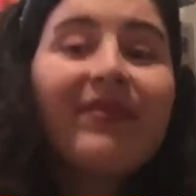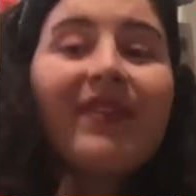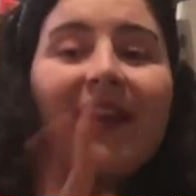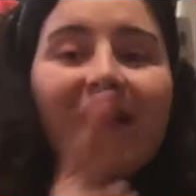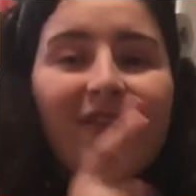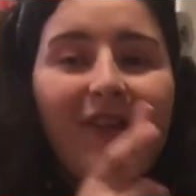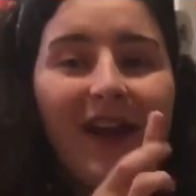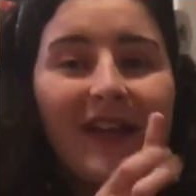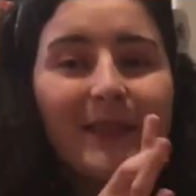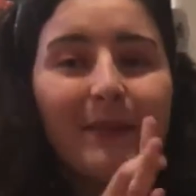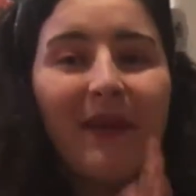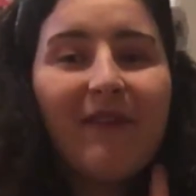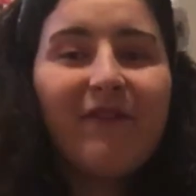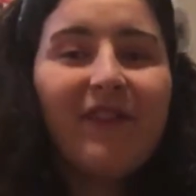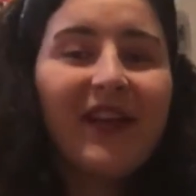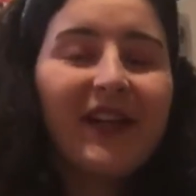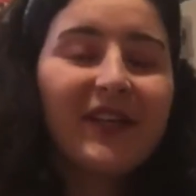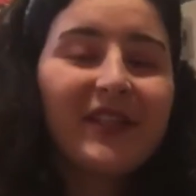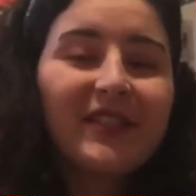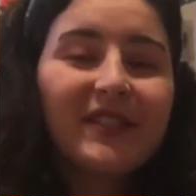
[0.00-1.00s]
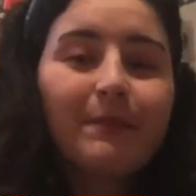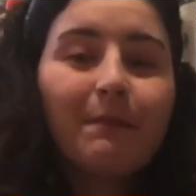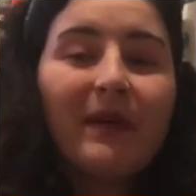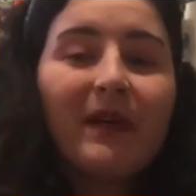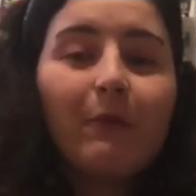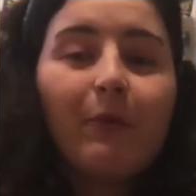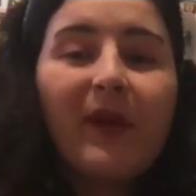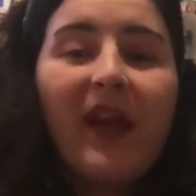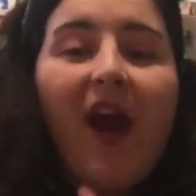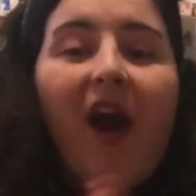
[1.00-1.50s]
cross my fingers,
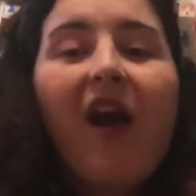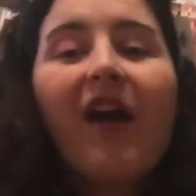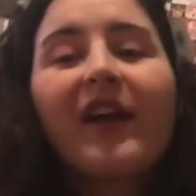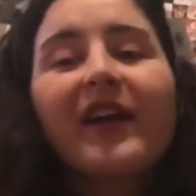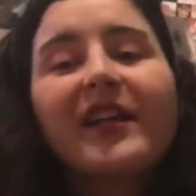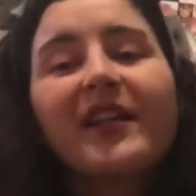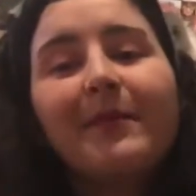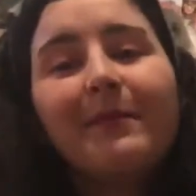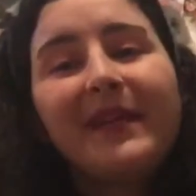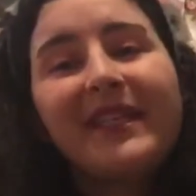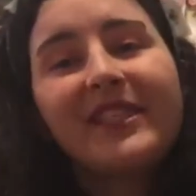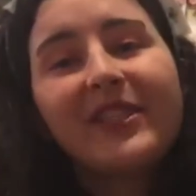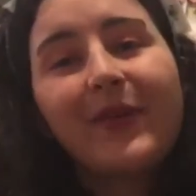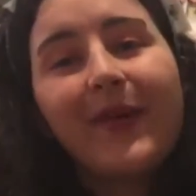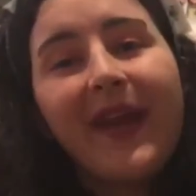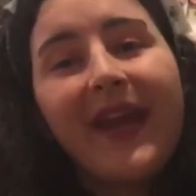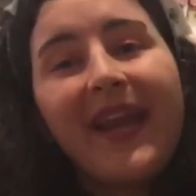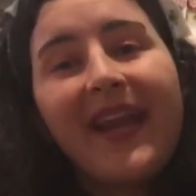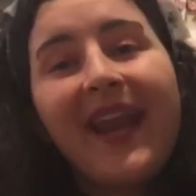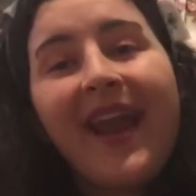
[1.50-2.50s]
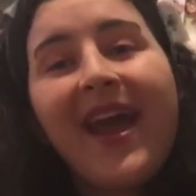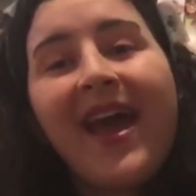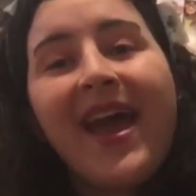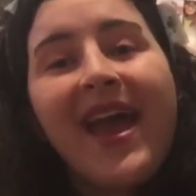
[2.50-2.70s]
but we are going to be doing